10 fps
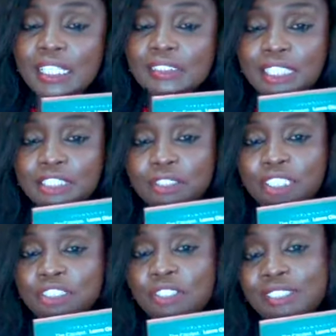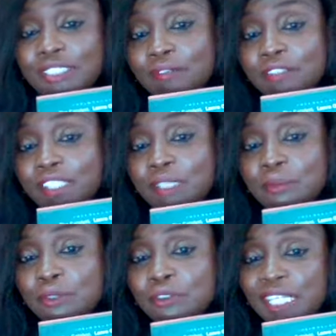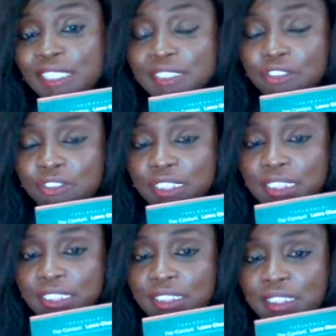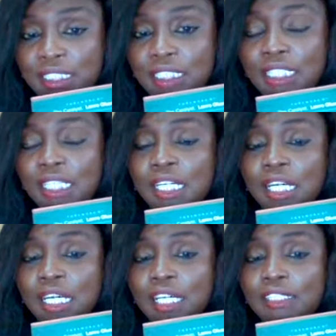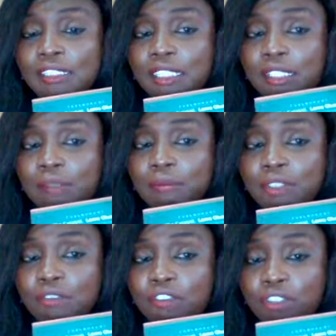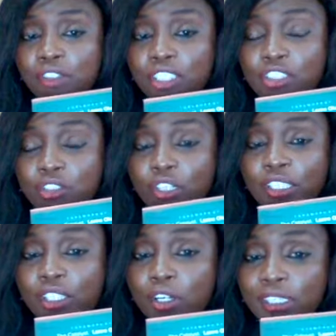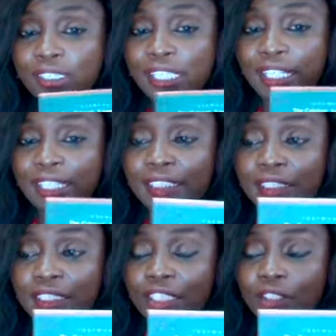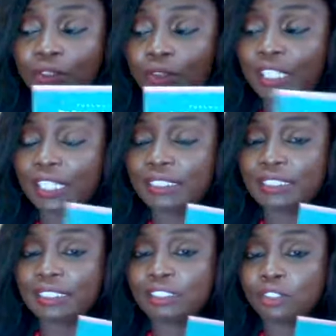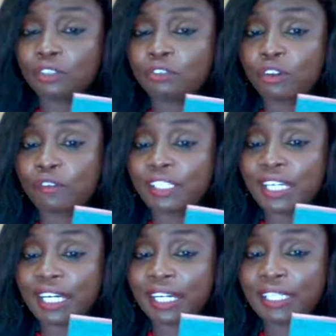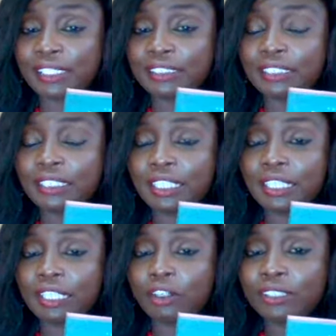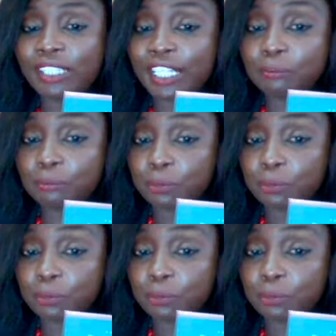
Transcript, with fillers: the educator is available right in your city. And um, if you're going to order online, you'll get it on Roving Heights online